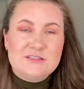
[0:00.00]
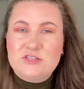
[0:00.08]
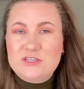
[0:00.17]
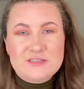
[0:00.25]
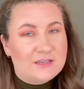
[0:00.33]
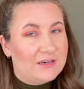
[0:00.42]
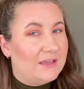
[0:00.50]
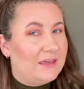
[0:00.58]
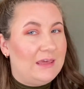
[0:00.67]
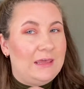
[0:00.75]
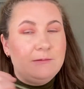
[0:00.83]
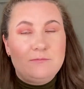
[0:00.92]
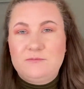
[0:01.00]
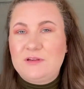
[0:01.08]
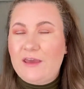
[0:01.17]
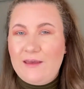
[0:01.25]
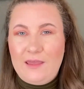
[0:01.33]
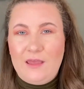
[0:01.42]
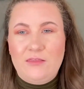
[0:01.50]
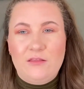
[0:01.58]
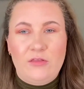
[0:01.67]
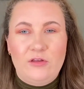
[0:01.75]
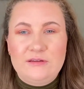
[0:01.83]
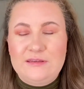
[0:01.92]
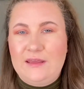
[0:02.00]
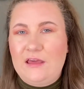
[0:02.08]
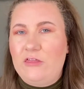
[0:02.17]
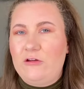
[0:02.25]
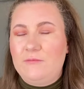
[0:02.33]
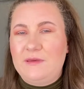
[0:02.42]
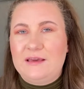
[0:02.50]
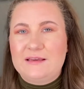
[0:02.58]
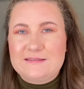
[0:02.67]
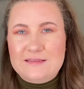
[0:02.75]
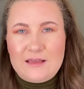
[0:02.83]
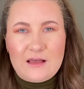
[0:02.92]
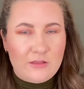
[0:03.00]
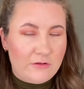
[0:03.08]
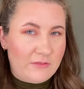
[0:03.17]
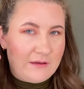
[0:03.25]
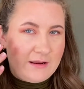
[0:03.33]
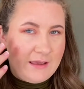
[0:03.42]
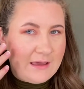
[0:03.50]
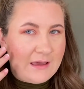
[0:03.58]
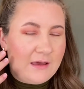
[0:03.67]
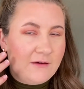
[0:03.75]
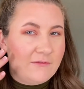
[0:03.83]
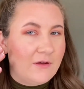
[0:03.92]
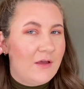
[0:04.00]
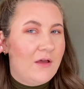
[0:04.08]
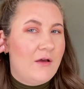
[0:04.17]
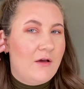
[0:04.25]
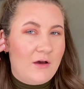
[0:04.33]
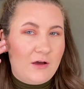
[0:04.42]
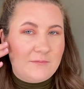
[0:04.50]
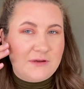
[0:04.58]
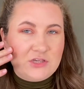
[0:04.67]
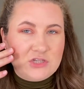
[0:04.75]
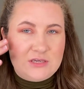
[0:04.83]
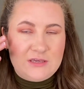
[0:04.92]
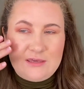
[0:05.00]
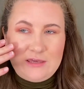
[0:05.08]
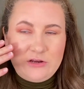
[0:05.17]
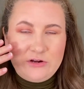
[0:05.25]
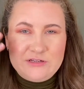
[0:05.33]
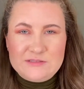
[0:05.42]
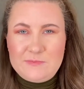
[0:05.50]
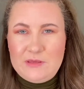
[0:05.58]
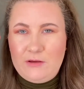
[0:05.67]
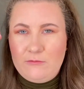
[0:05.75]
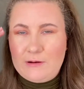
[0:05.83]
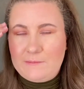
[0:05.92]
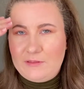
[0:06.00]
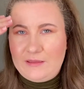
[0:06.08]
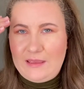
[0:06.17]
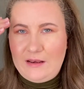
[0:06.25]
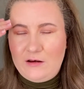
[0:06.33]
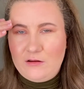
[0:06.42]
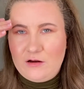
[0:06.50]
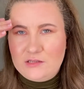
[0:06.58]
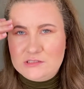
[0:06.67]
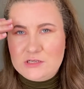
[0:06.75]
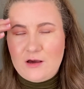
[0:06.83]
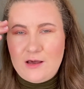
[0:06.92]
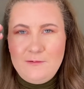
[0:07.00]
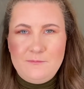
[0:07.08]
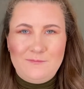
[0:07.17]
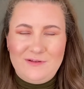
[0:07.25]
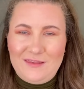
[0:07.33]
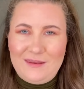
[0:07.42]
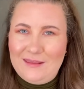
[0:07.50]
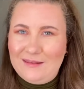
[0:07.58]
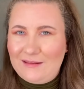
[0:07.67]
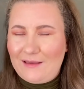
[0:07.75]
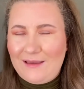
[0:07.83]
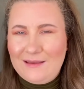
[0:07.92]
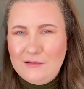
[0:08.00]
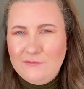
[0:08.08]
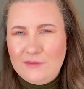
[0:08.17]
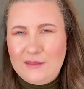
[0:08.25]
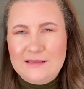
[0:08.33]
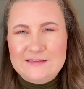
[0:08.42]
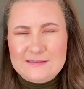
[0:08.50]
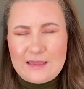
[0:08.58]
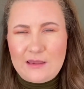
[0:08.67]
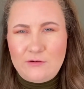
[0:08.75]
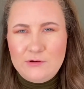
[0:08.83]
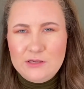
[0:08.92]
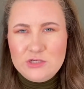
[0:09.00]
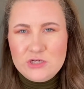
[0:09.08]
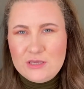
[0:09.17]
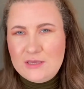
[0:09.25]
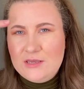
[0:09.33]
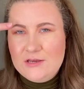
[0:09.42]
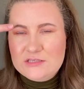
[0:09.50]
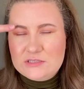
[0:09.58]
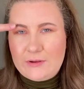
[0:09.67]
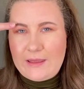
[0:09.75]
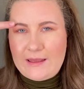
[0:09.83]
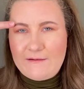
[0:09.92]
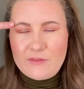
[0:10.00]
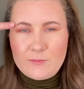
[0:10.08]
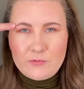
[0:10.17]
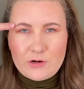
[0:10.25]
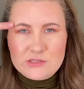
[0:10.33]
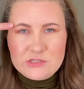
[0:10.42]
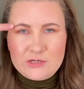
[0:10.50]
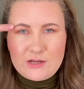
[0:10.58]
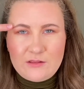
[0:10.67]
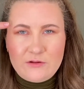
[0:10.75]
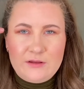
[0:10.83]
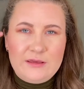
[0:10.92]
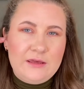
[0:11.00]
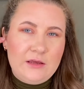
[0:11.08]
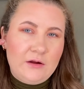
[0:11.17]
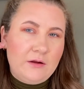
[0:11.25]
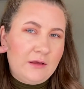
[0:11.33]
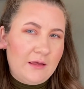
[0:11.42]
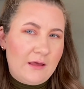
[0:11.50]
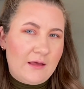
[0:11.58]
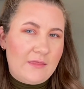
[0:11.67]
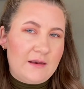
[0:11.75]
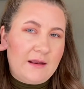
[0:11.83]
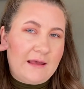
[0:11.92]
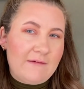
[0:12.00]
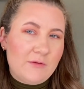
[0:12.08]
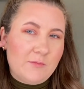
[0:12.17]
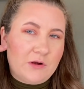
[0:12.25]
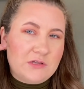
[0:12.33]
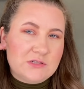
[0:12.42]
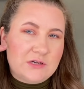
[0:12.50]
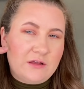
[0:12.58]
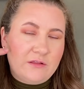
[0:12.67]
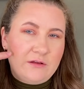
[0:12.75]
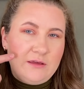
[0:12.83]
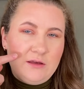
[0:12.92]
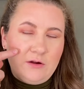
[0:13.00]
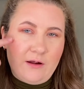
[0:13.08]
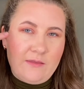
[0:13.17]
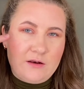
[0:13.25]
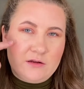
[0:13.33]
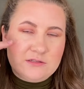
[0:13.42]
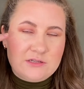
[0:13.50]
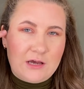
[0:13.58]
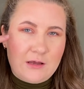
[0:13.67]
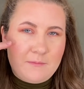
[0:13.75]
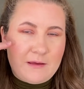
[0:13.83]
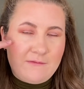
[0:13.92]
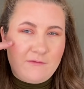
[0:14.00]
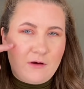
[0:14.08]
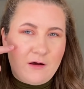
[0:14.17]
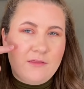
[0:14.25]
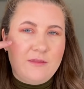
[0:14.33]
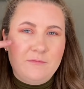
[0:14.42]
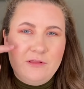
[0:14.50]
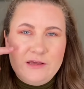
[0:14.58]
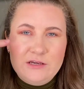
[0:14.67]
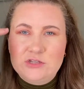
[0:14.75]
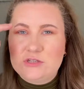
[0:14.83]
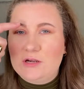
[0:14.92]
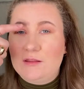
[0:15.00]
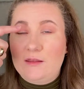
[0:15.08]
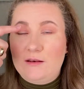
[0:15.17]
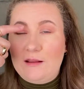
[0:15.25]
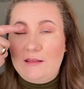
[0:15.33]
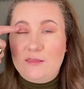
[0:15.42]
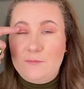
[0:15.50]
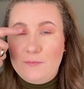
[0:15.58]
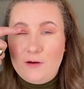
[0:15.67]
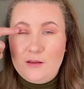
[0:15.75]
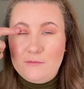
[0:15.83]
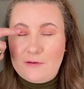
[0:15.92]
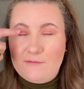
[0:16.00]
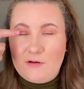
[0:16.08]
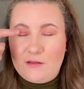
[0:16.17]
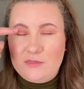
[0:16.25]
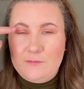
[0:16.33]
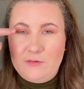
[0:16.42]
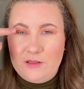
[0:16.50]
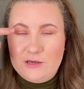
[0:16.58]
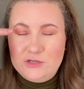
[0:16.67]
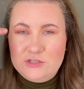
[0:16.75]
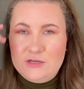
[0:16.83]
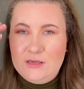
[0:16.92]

just going to keep tying in the look together because the color that I have on my cheek here is being replicated on top, but in kind of like a sandwich. So I have the bronzer color here, then I have the bronzer color here, and then on top I've got the blush, and then at the bottom I've got the blush.